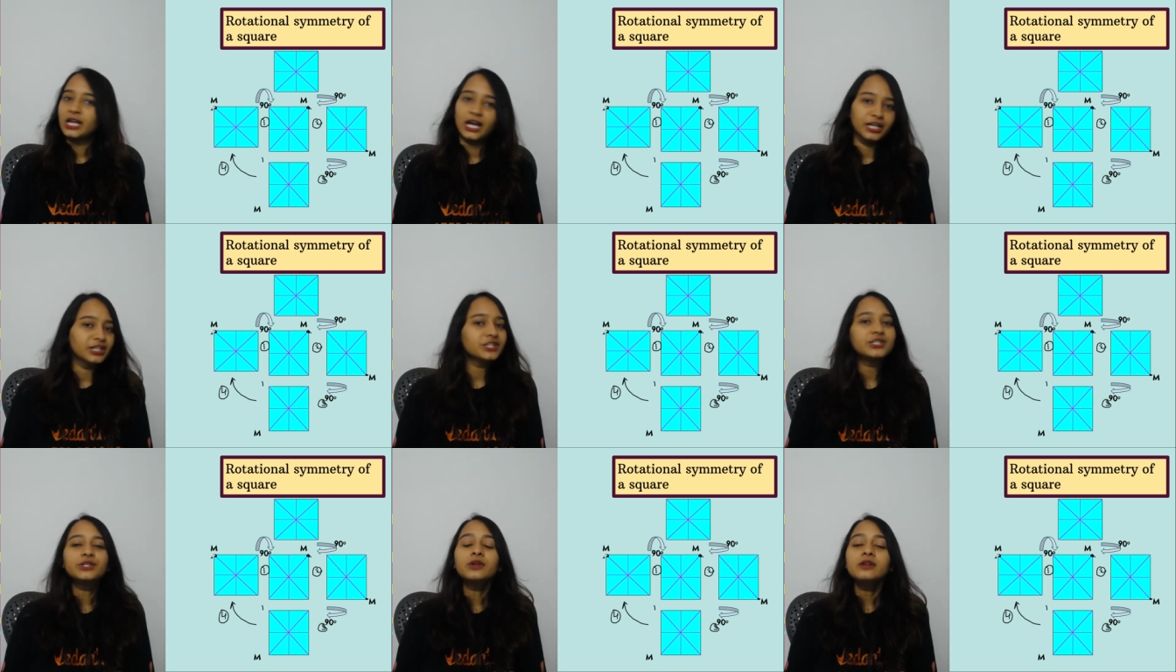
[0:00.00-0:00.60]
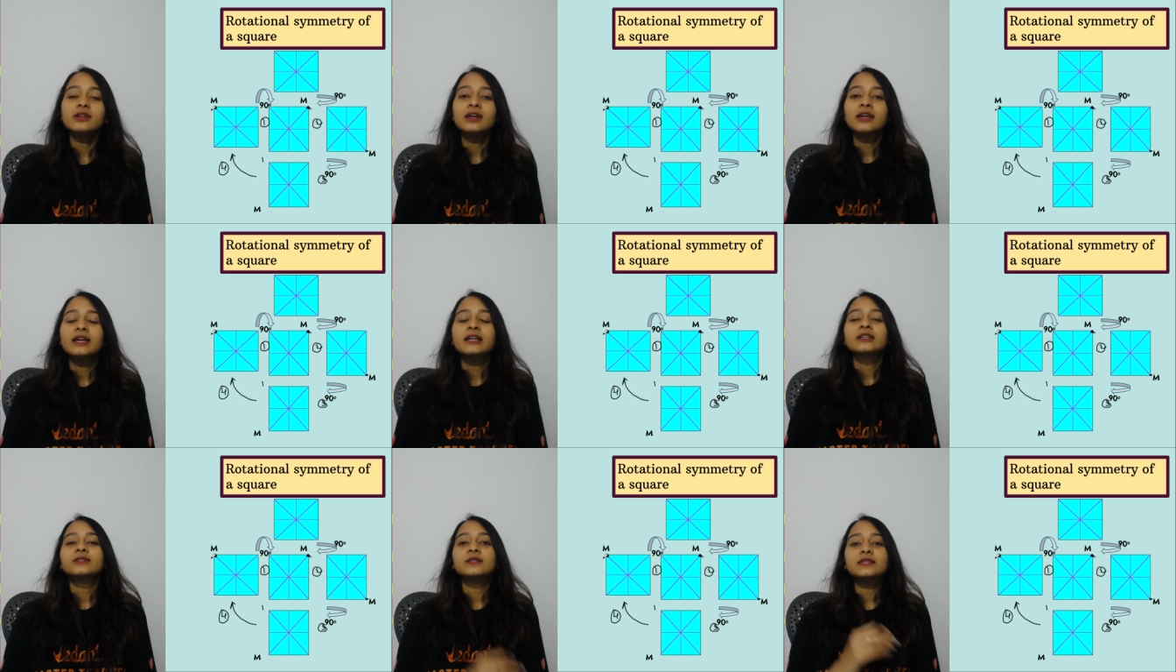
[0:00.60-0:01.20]
Understood?
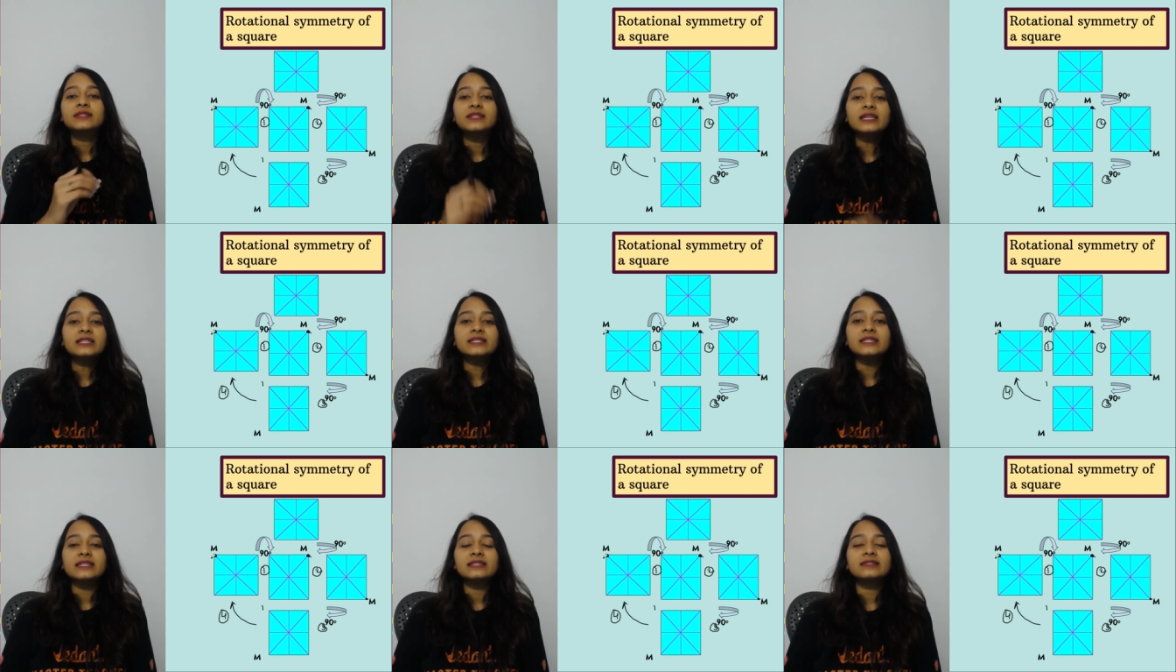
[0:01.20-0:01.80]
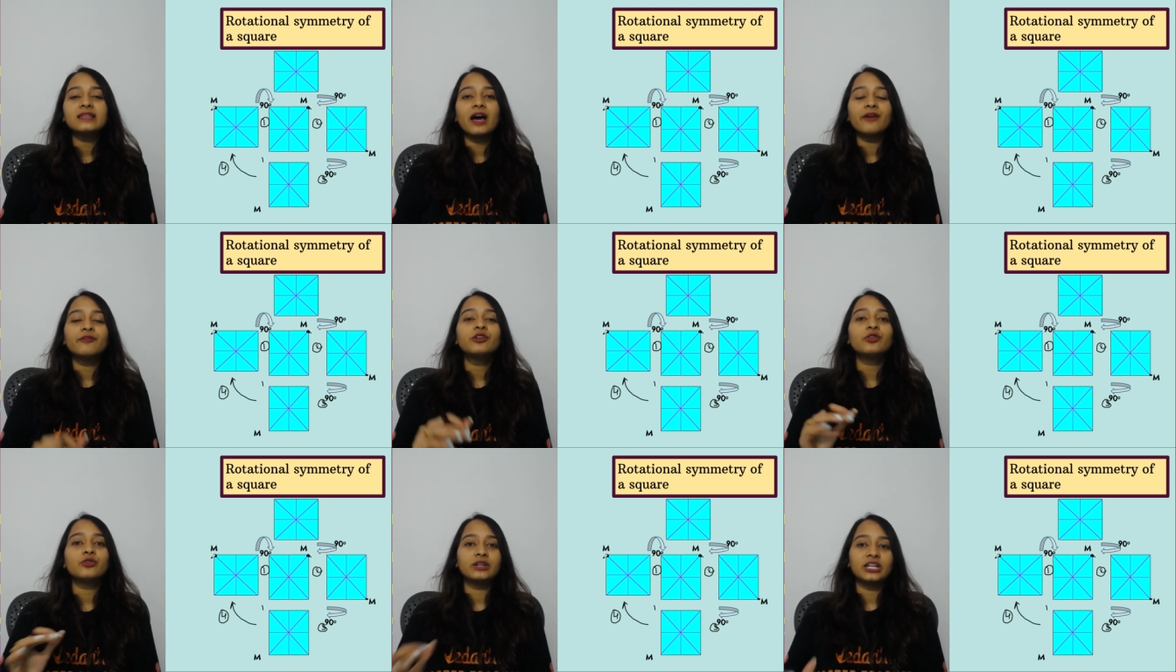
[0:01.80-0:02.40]
So this is our
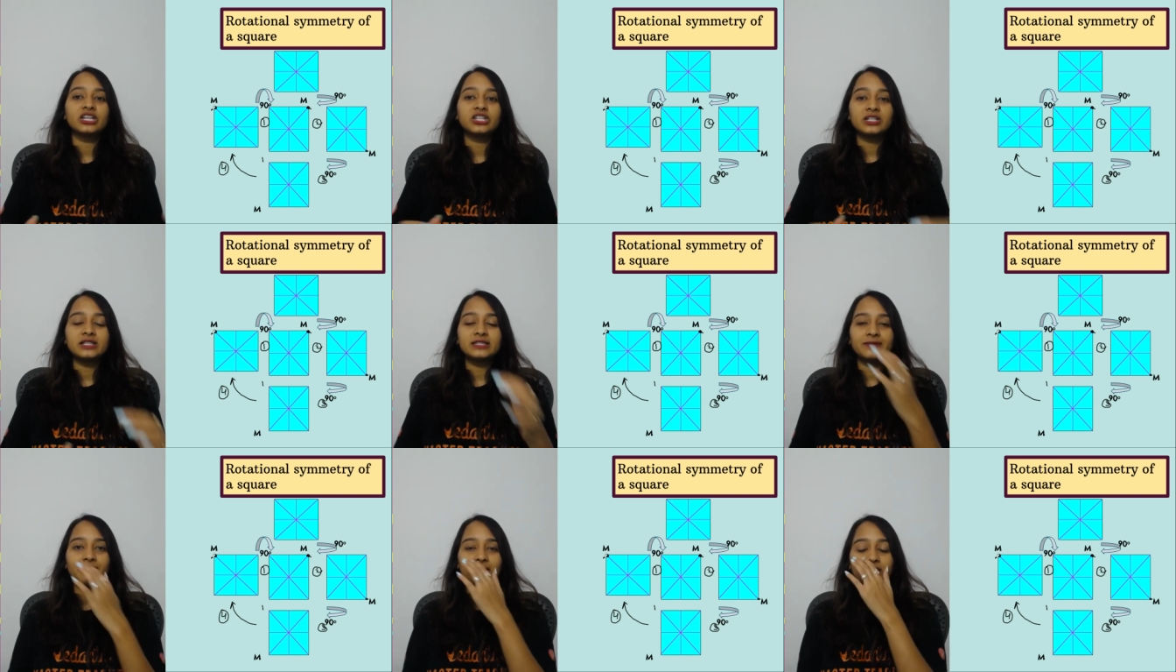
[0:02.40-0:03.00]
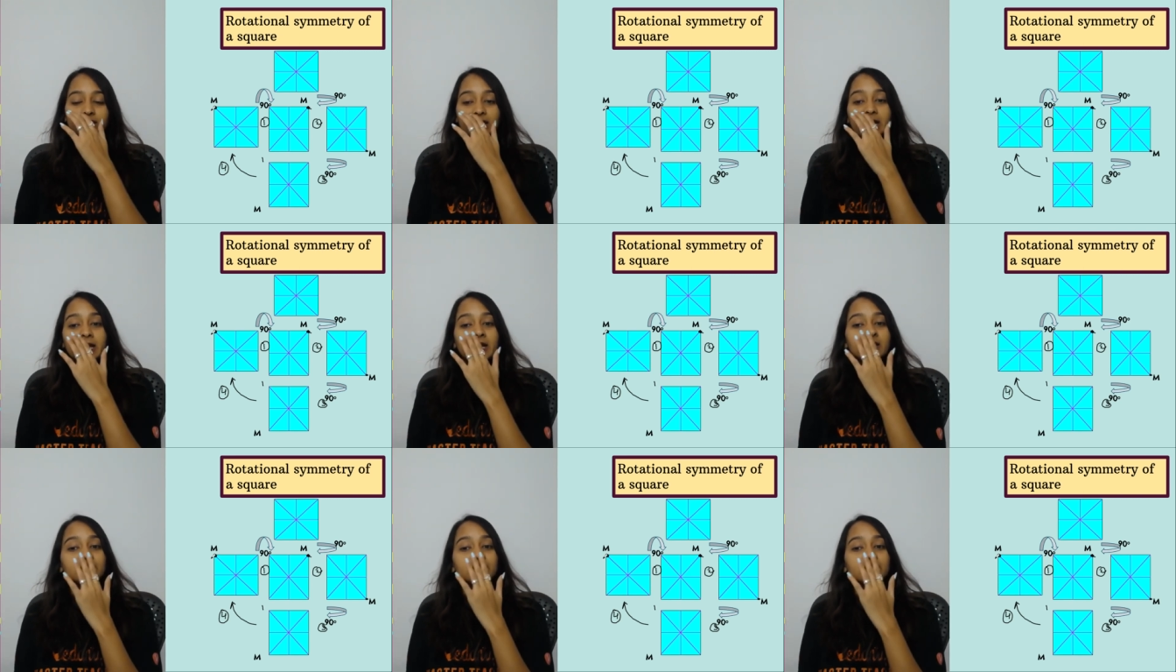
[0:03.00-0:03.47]
rotational symmetry.